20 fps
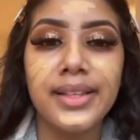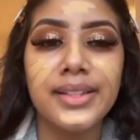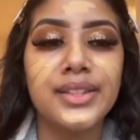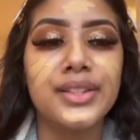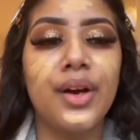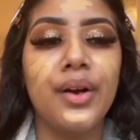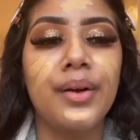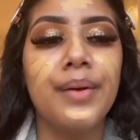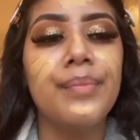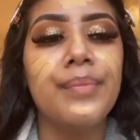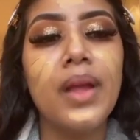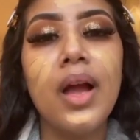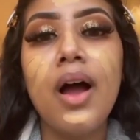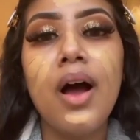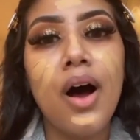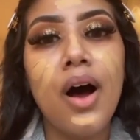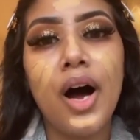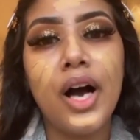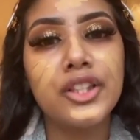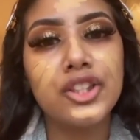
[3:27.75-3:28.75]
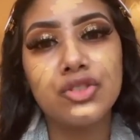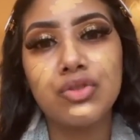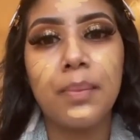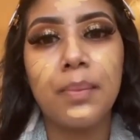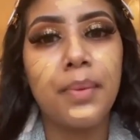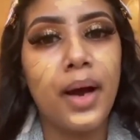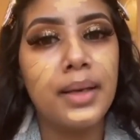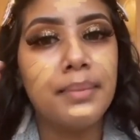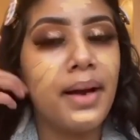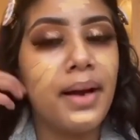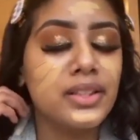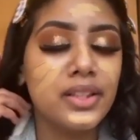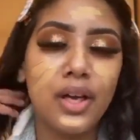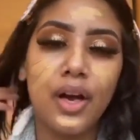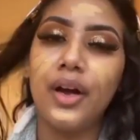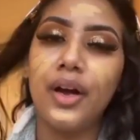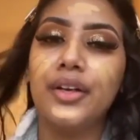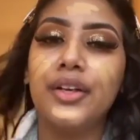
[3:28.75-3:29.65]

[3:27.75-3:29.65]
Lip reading: So I just replied back to her,